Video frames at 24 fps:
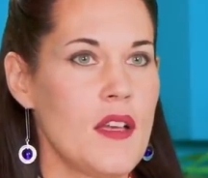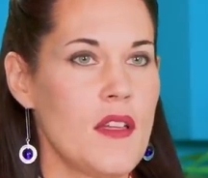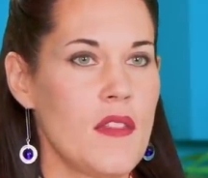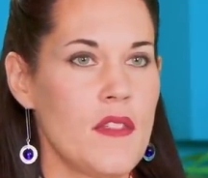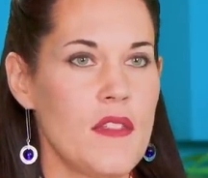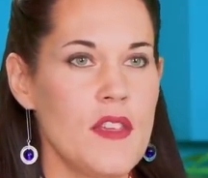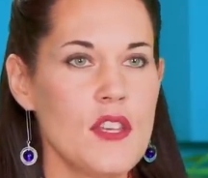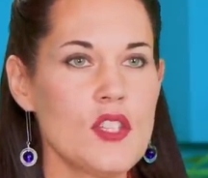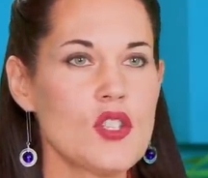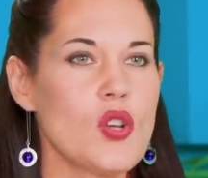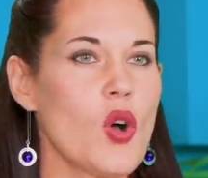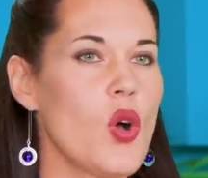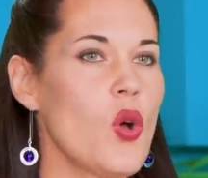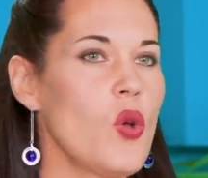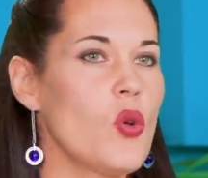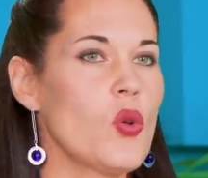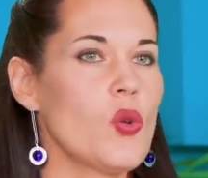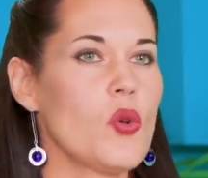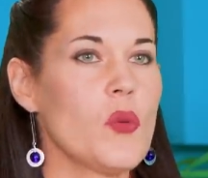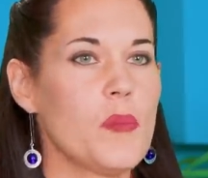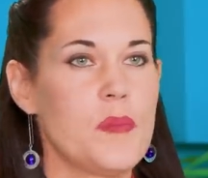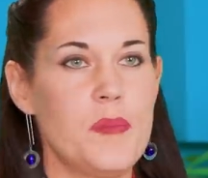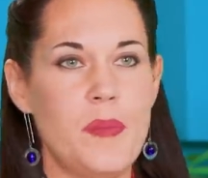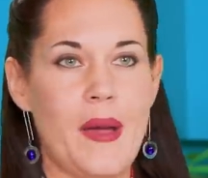This
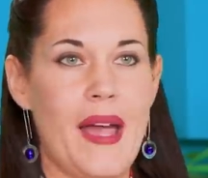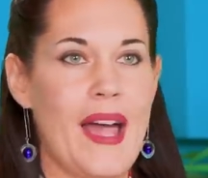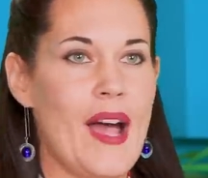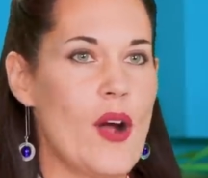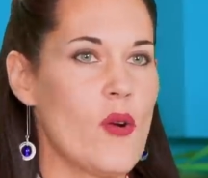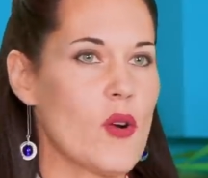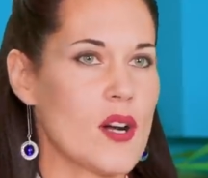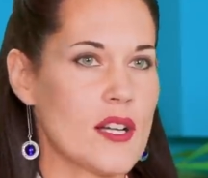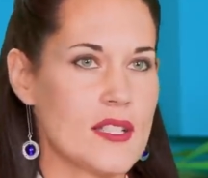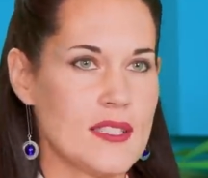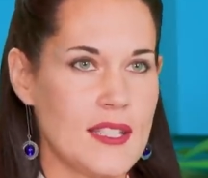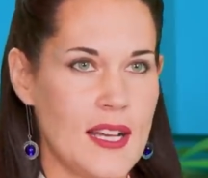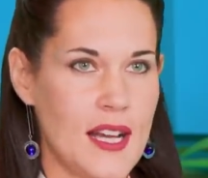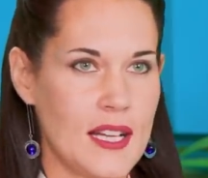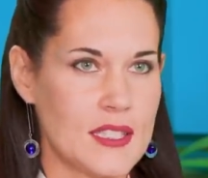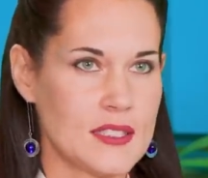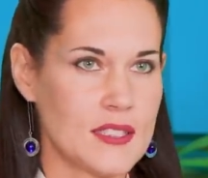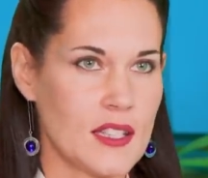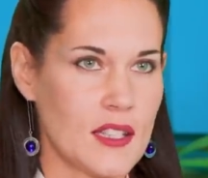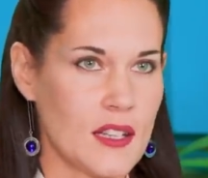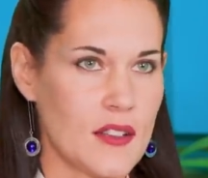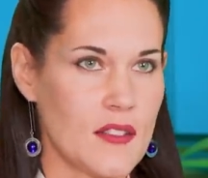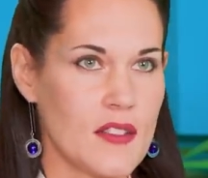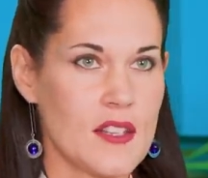whole power
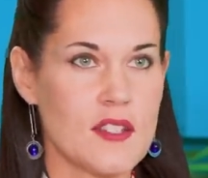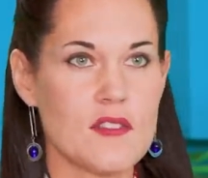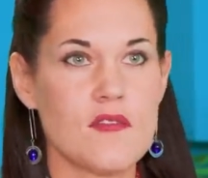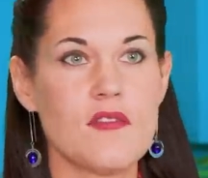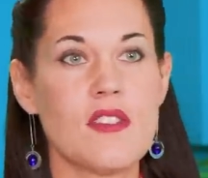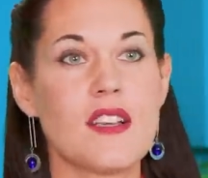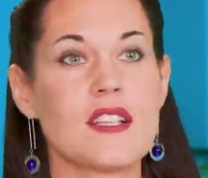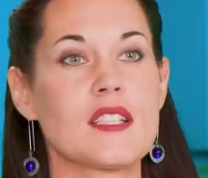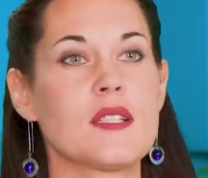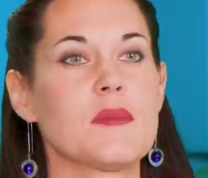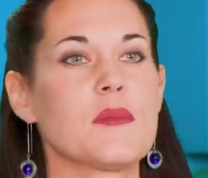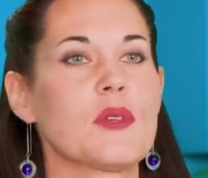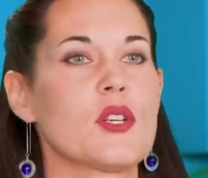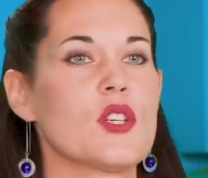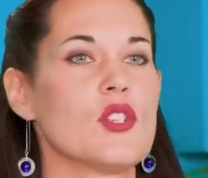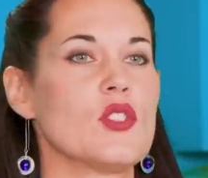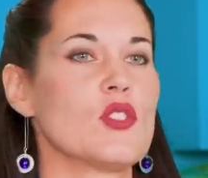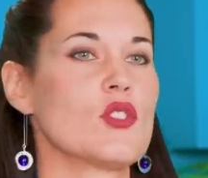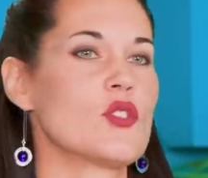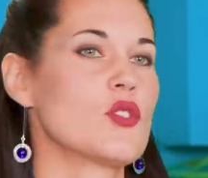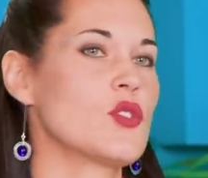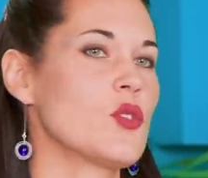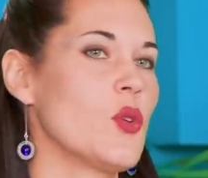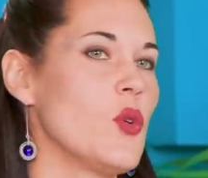tactic, this victim
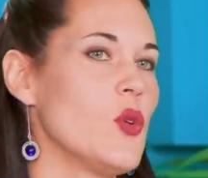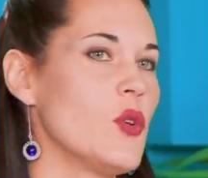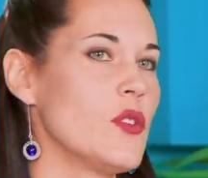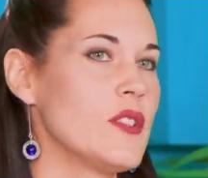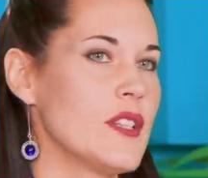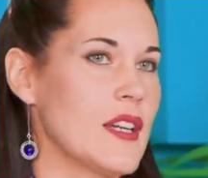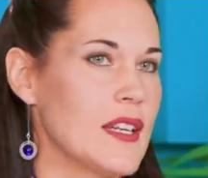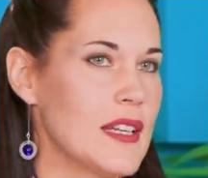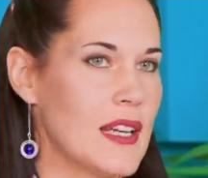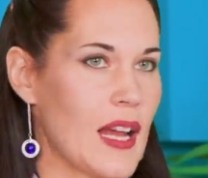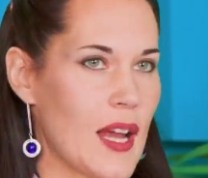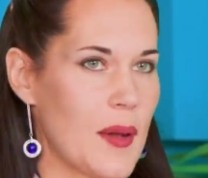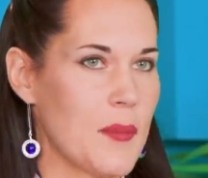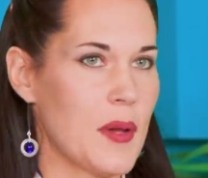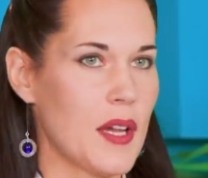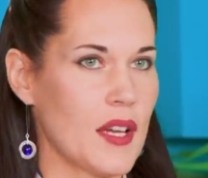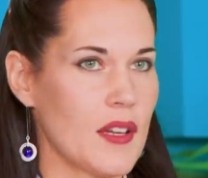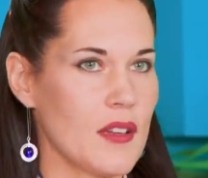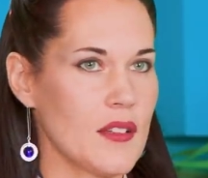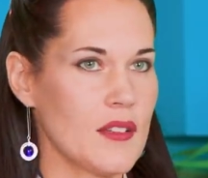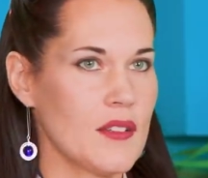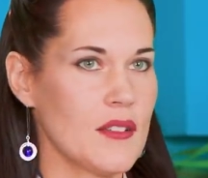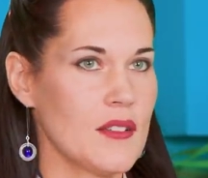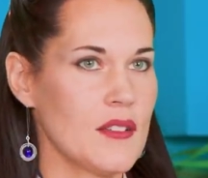control
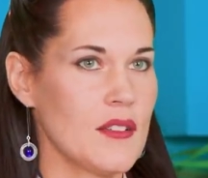dynamic,